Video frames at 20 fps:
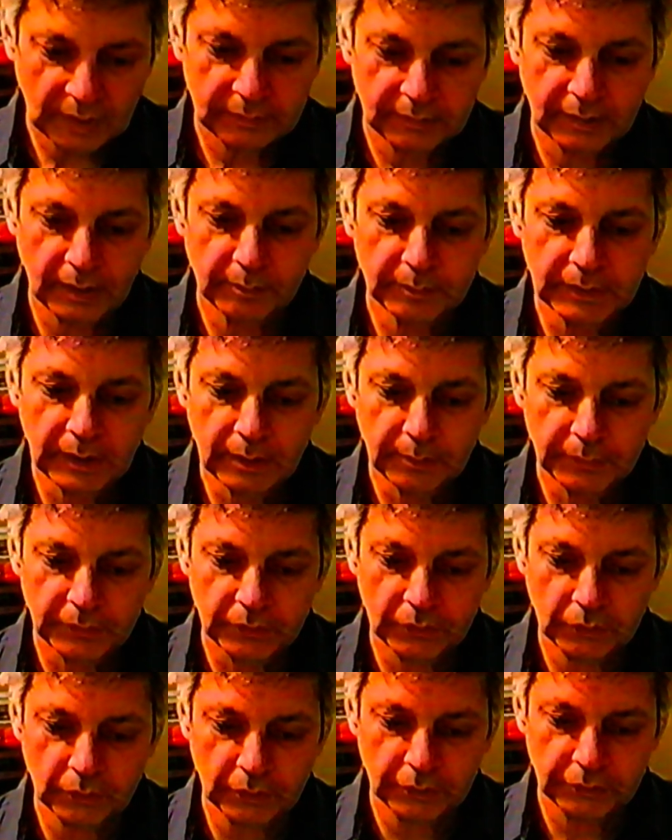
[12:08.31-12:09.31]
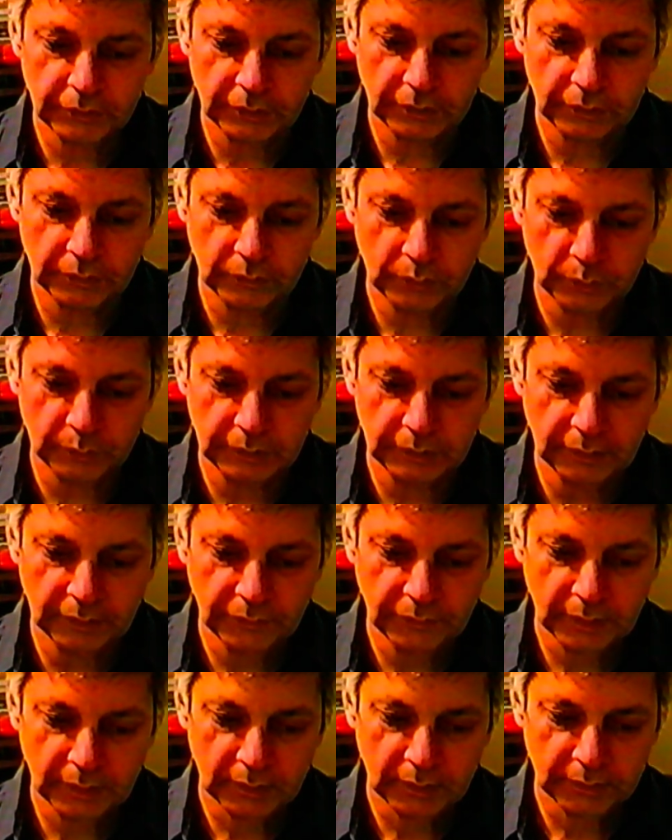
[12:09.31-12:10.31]
Sometimes search is too
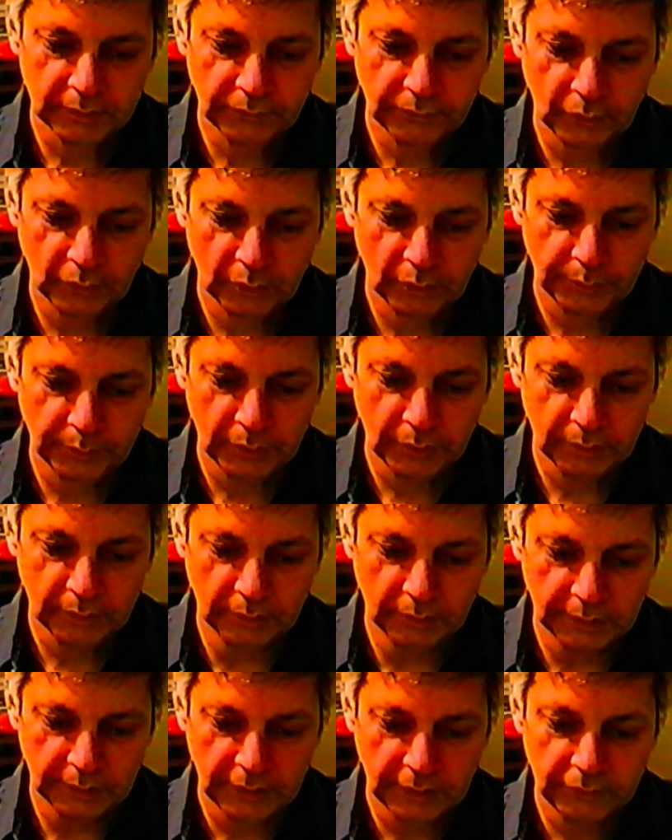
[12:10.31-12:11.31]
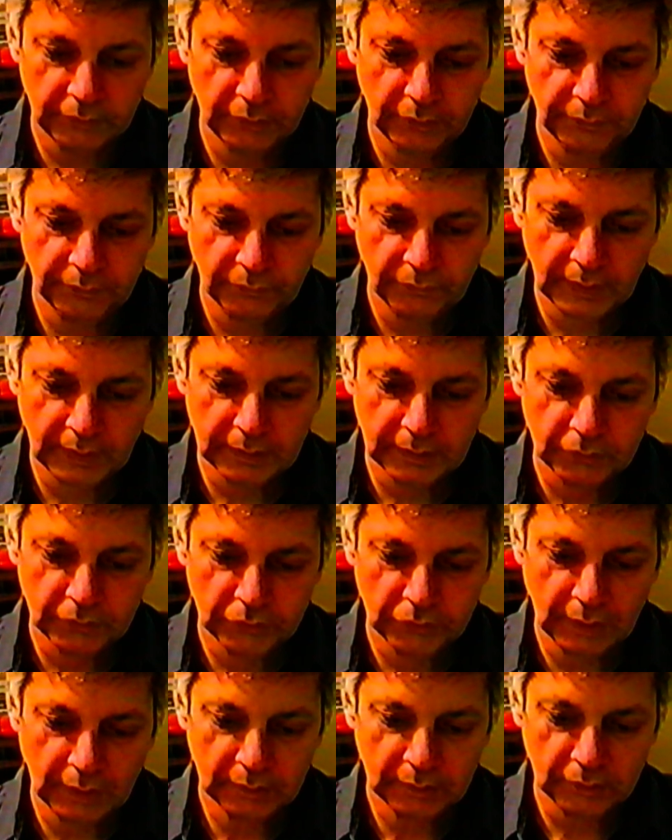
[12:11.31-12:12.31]
difficult for computer, e.g. find
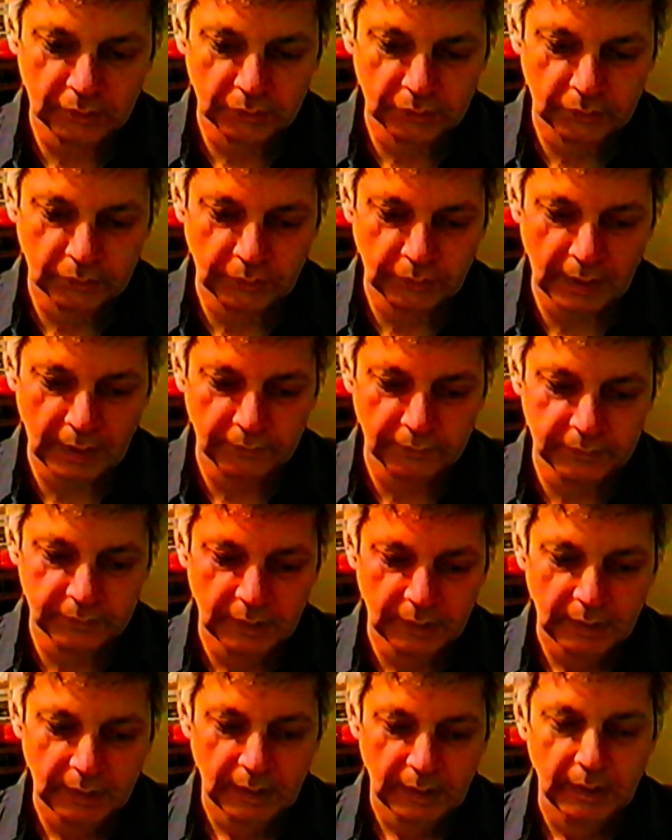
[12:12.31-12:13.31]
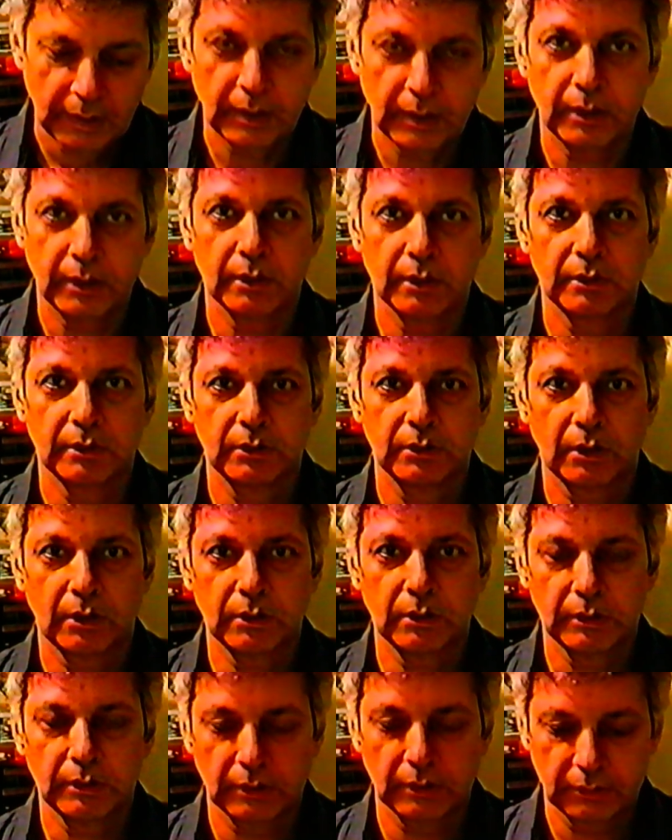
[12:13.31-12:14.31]
shuttlecraft in a
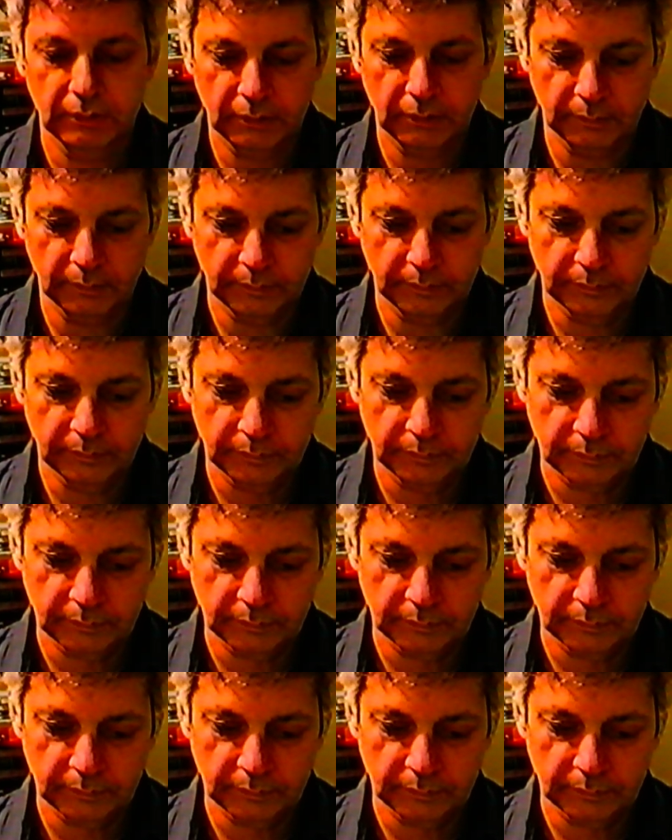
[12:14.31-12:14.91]
star system.